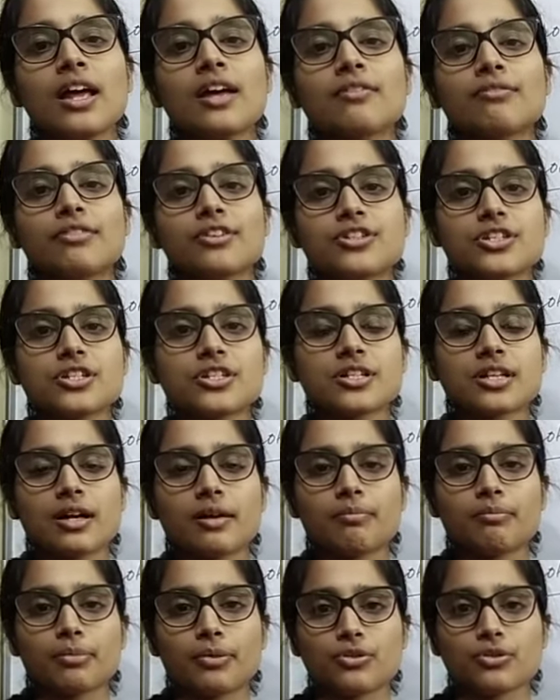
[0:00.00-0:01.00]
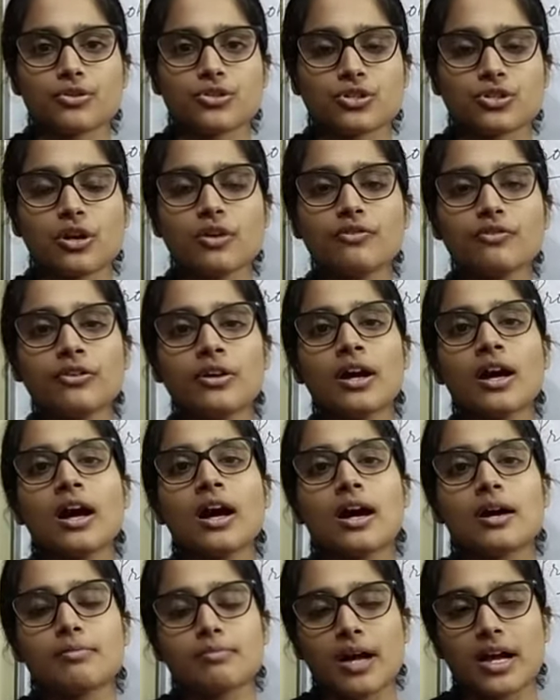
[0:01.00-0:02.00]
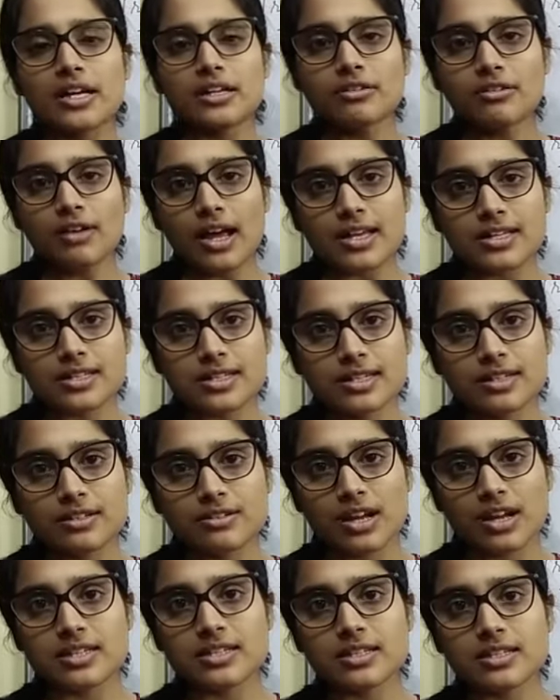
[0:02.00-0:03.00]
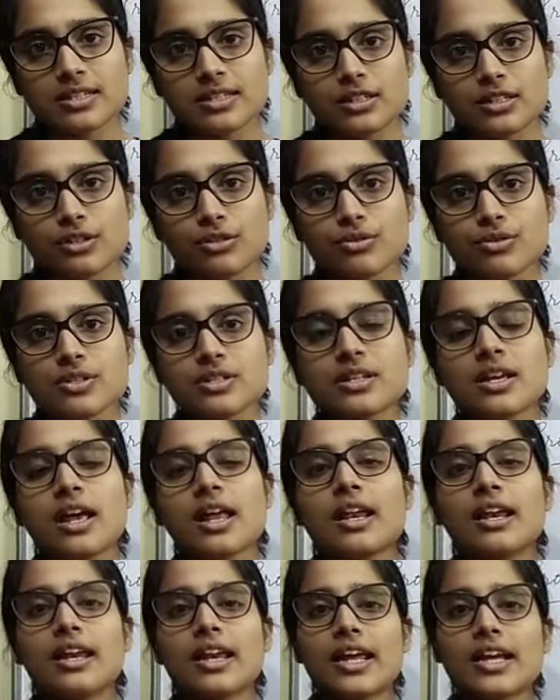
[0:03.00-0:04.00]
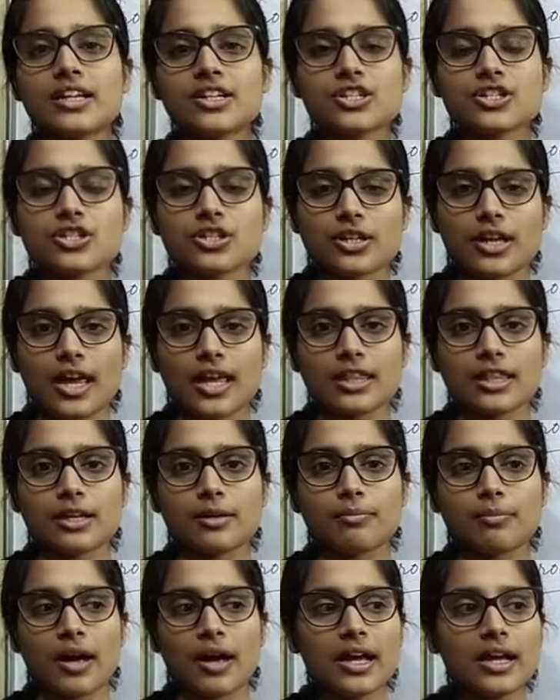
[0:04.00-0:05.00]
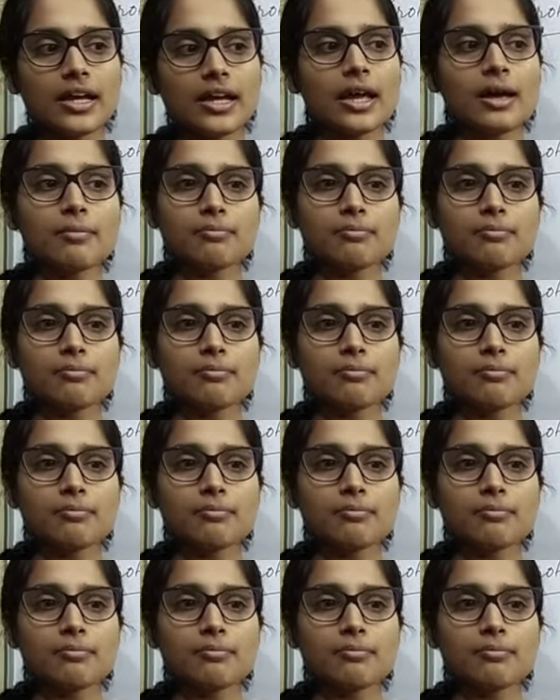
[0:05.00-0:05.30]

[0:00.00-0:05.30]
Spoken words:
which is composed of amino acid residues linked together by